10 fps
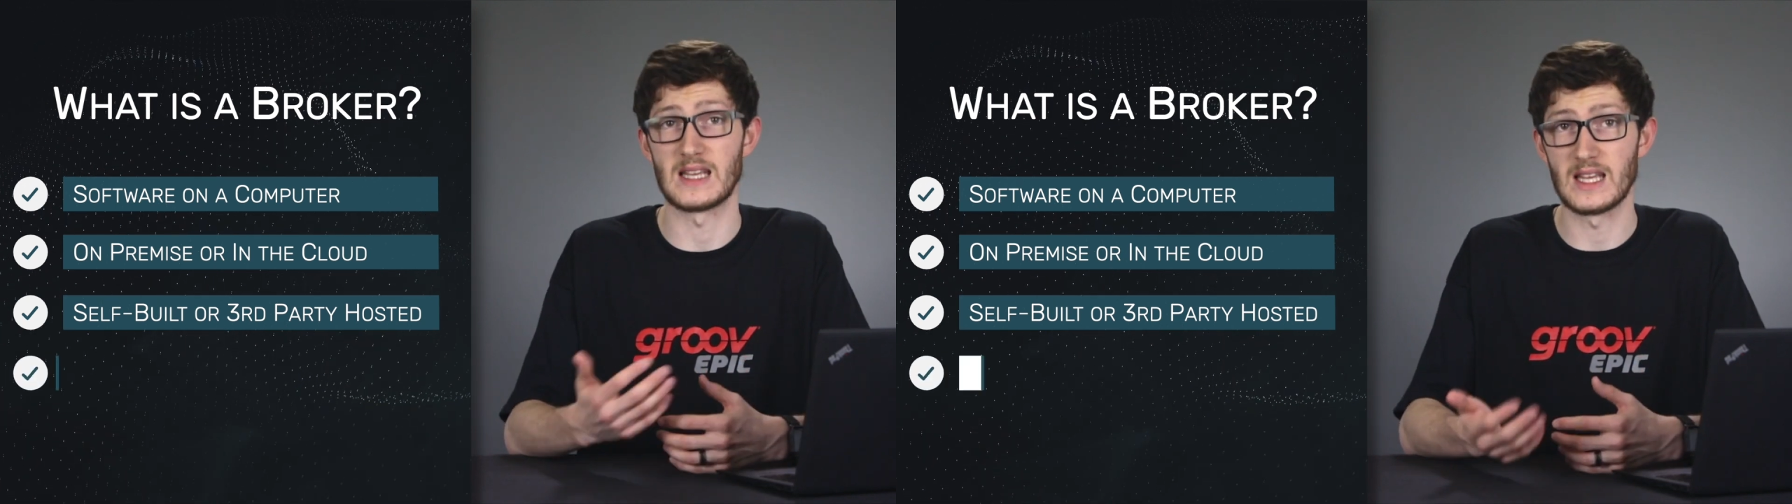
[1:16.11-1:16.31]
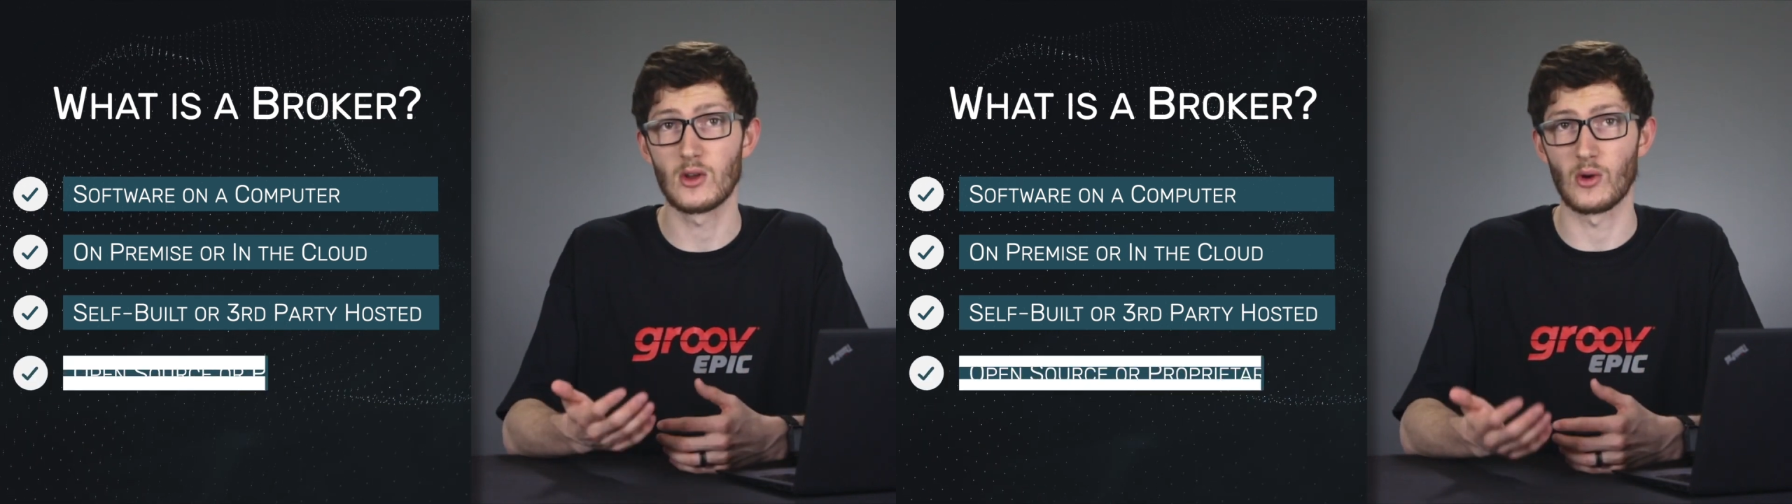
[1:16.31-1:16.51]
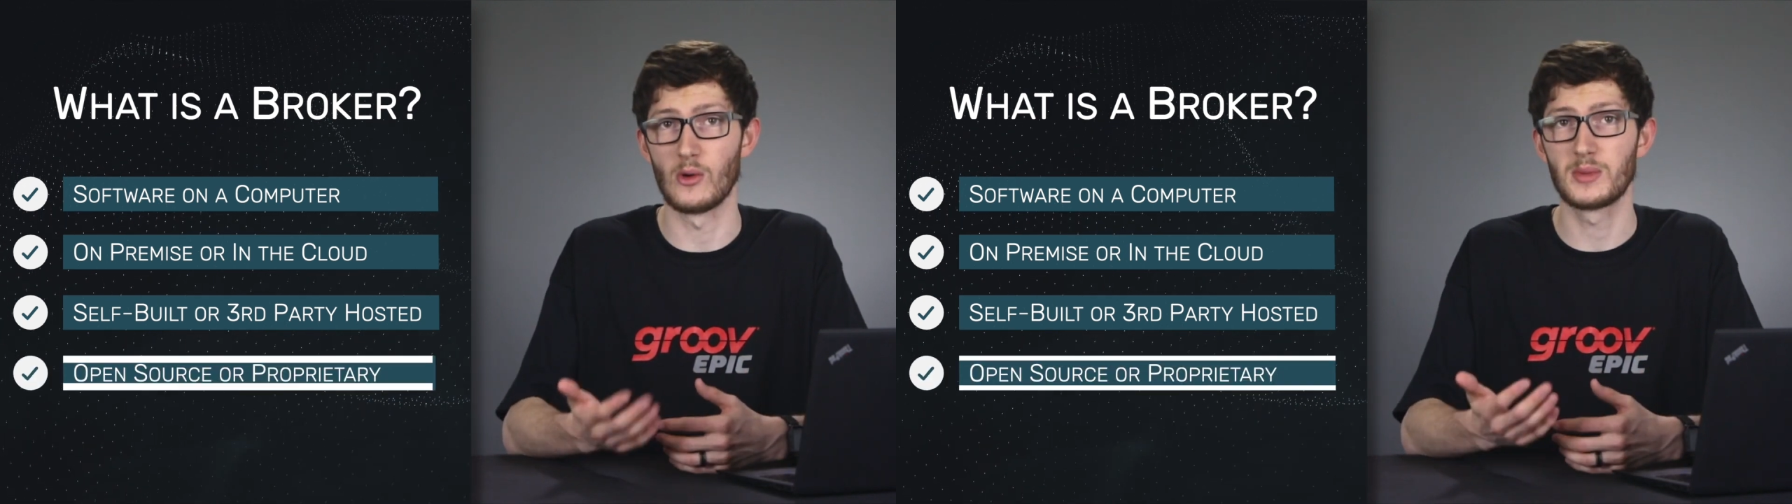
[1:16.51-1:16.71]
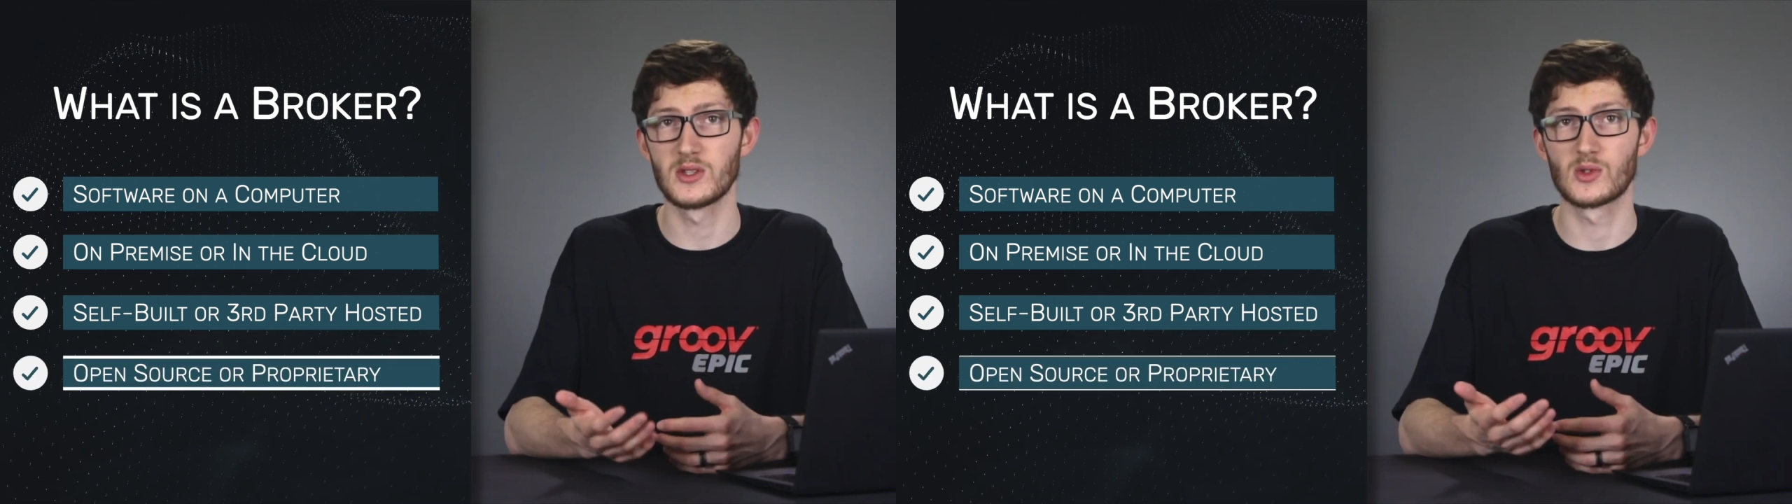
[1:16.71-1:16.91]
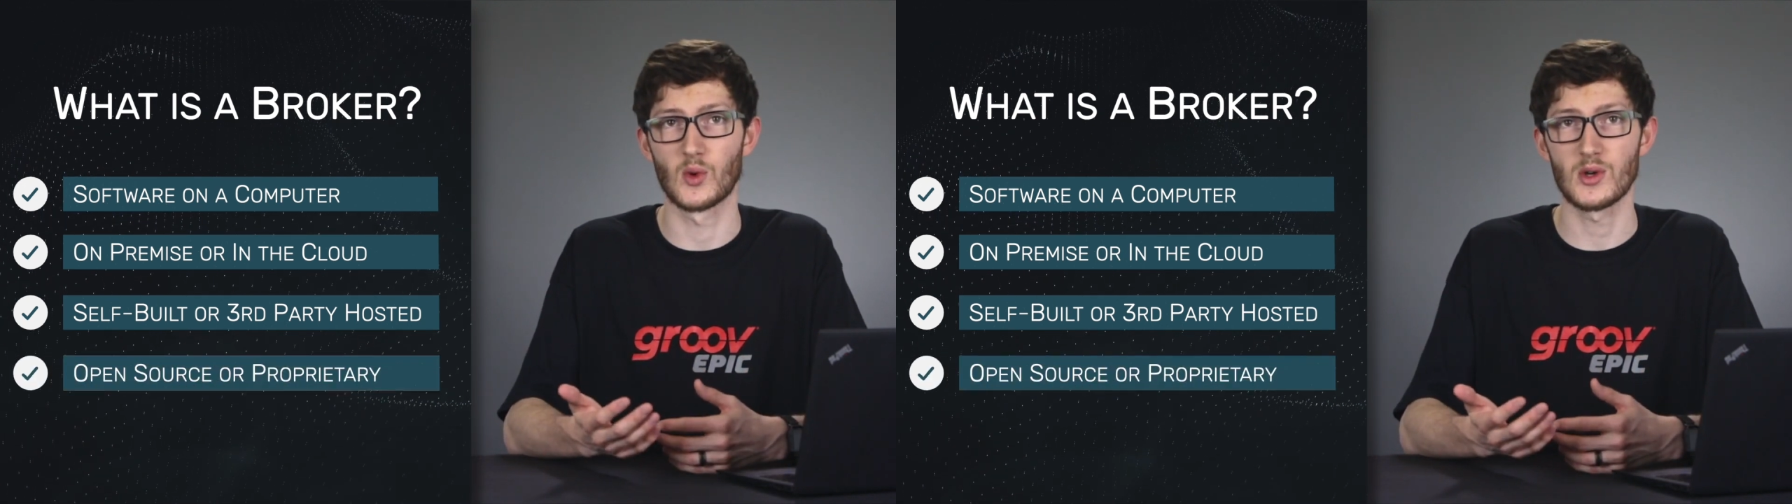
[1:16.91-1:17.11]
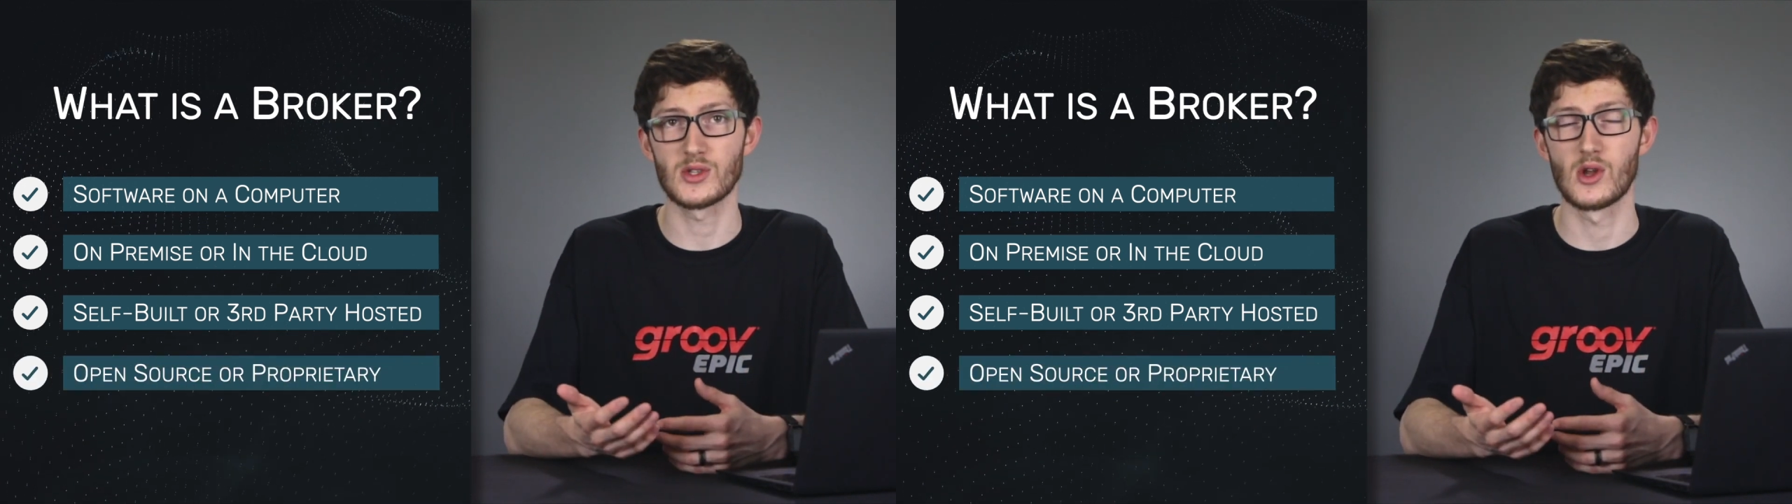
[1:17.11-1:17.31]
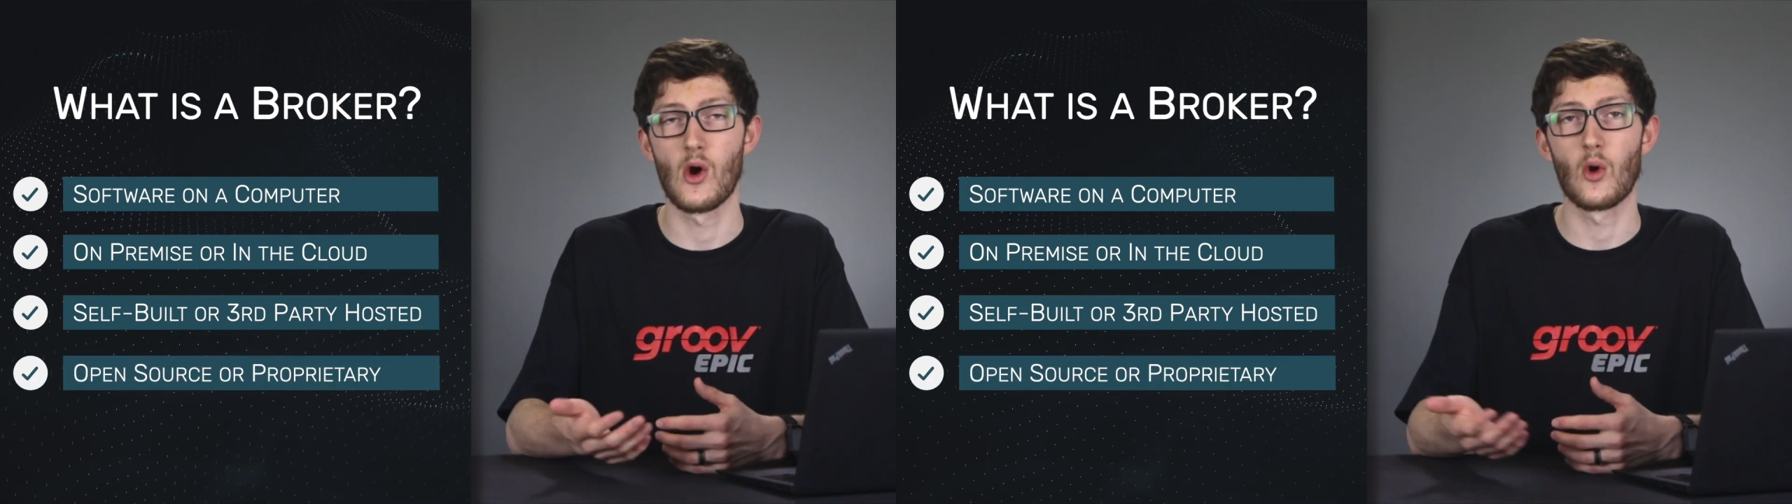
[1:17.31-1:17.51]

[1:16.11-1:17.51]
either open source